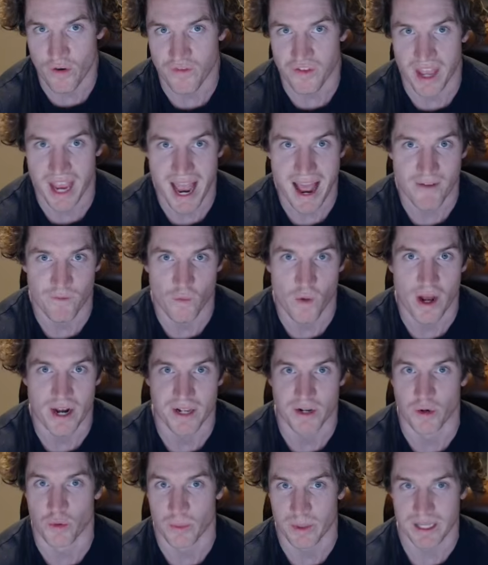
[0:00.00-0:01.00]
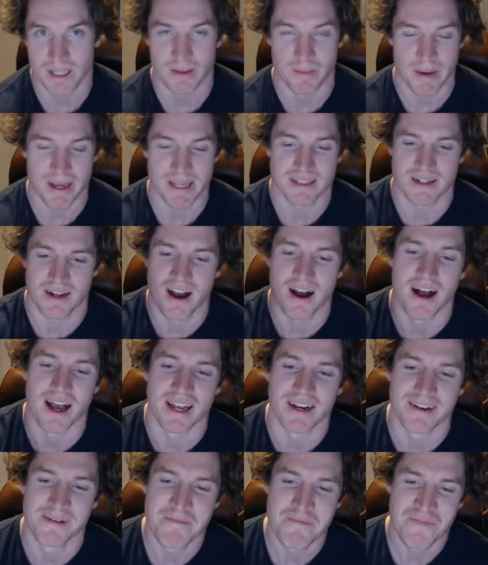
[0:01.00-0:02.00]
have one, it'll be the best
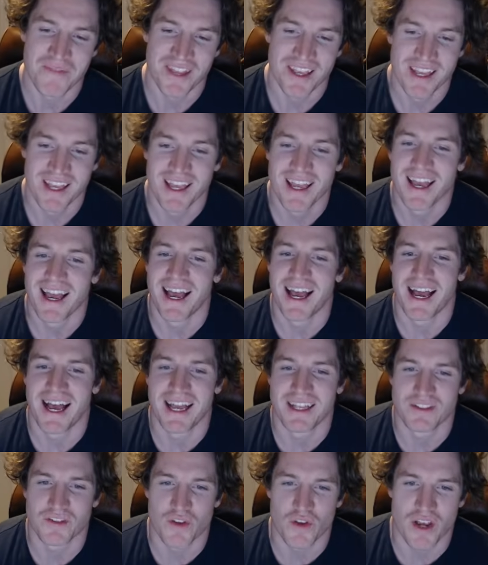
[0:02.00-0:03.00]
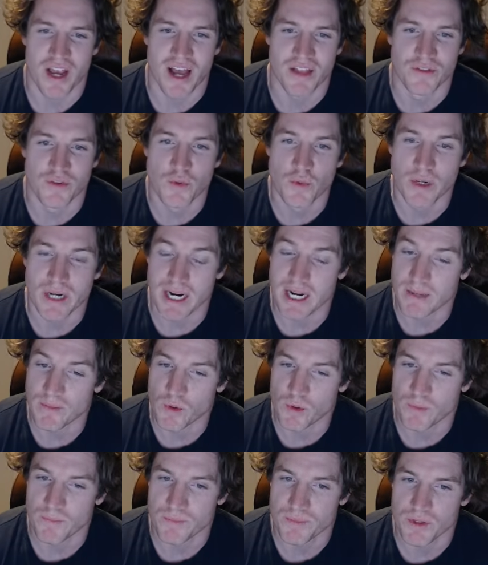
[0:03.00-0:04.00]
kind. So they can't do it
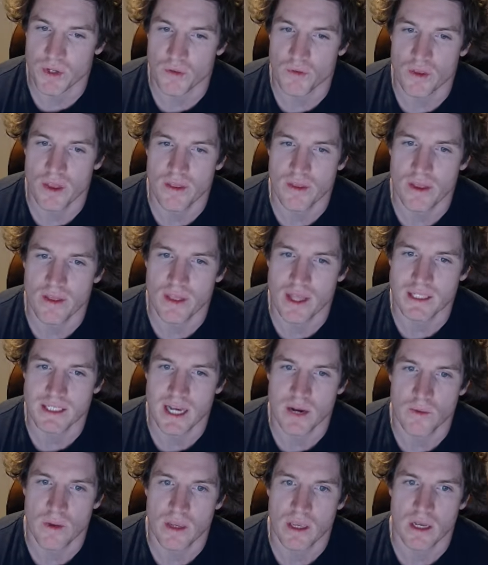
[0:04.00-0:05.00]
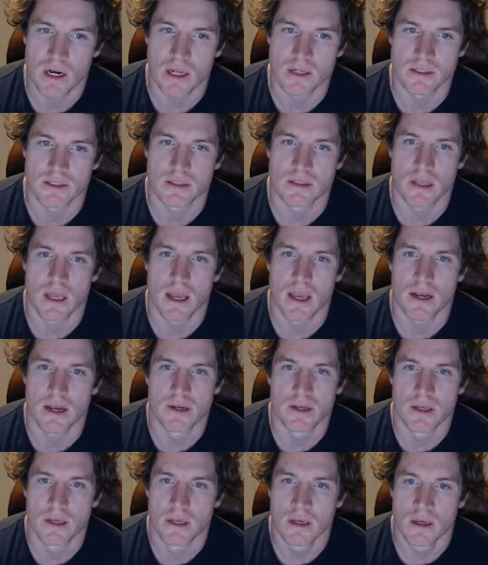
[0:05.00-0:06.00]
anymore. So that's how we can understand
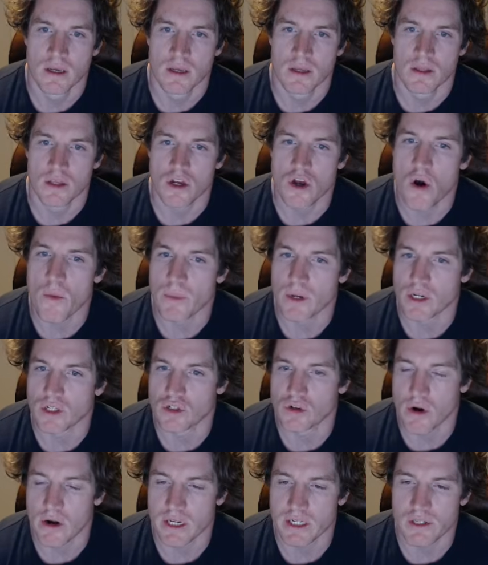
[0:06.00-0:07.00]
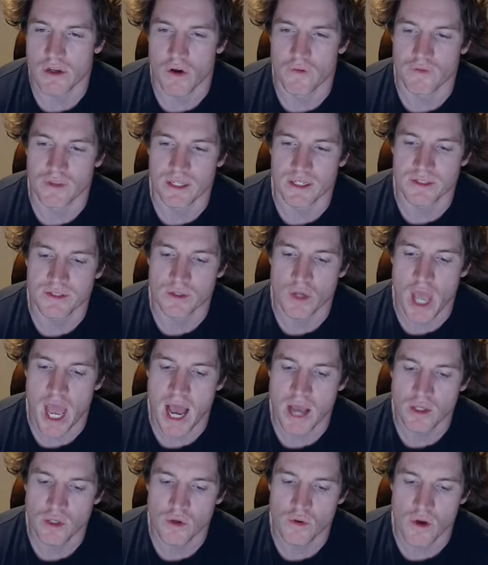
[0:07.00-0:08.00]
the combinatorics of this. How
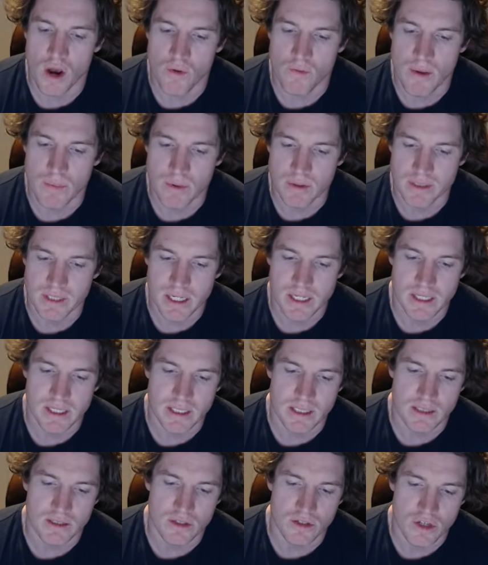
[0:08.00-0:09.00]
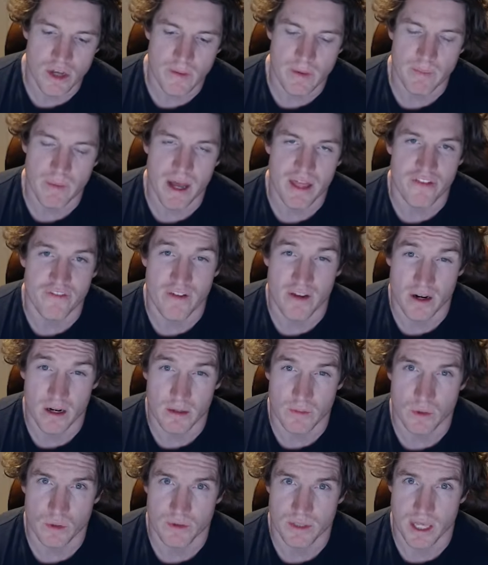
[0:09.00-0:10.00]
you are represented is determined by the
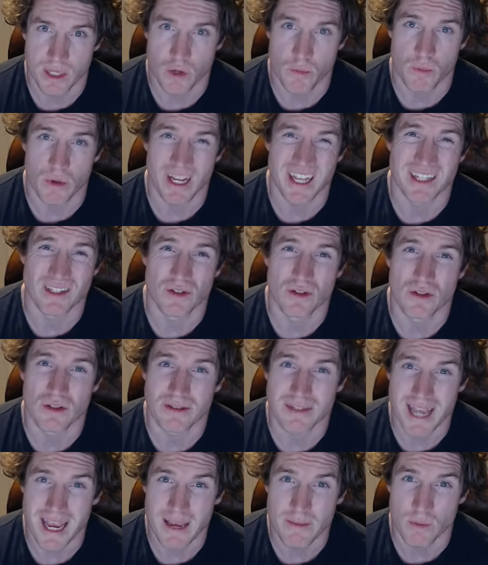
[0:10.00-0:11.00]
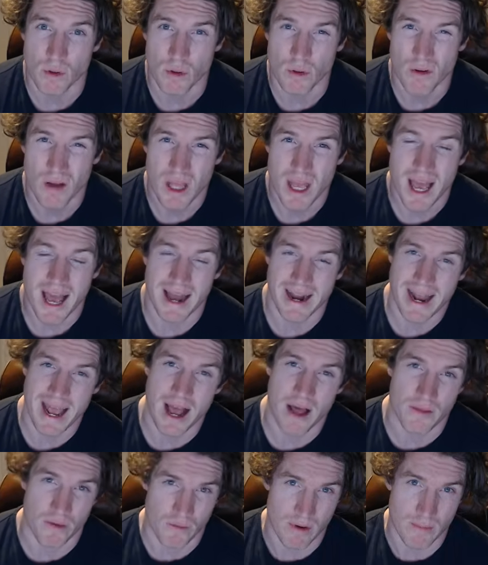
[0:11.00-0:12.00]
variables that you're bringing to the table, and how
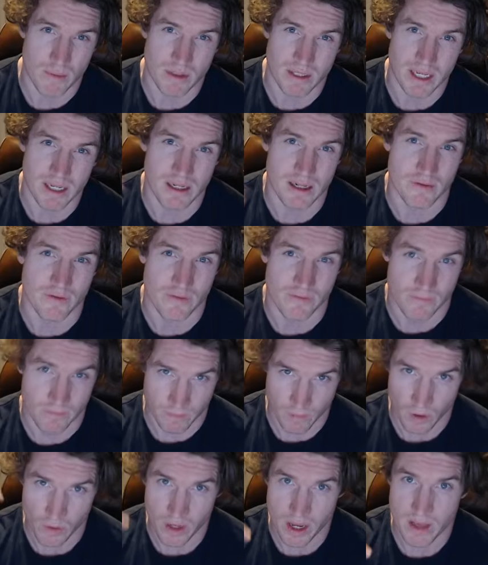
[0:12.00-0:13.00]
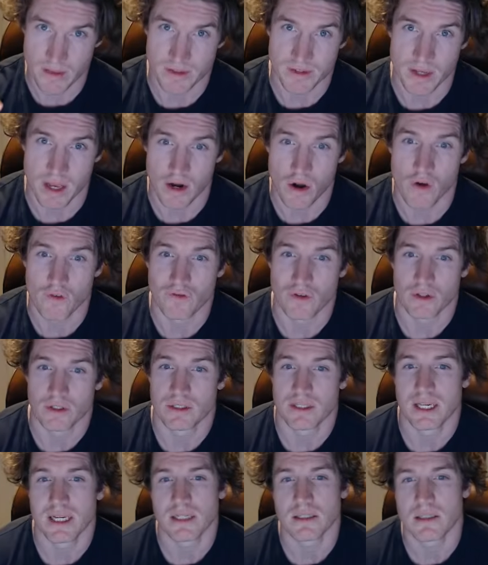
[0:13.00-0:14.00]
the representative on the other side of those
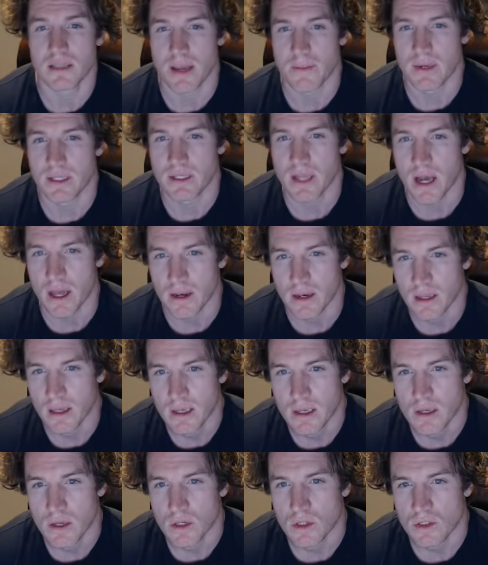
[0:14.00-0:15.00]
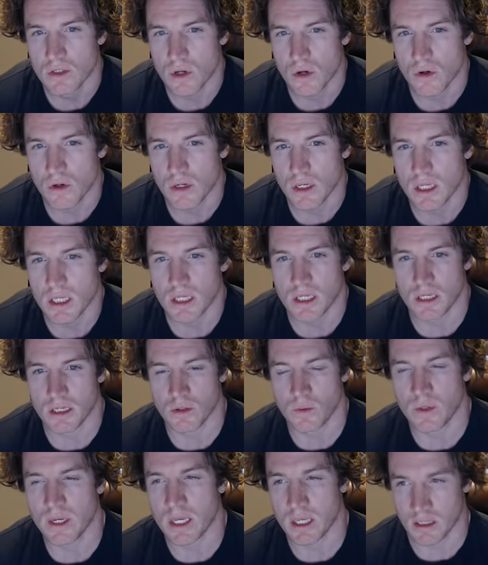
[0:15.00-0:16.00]
things can be done. So
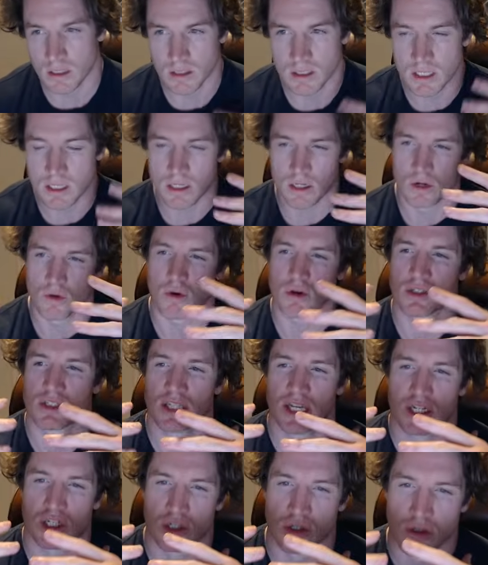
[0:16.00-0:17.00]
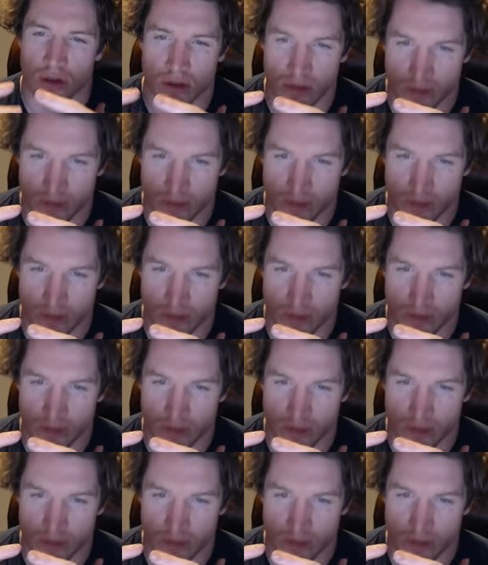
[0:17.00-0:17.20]
we can see the cross-sectional,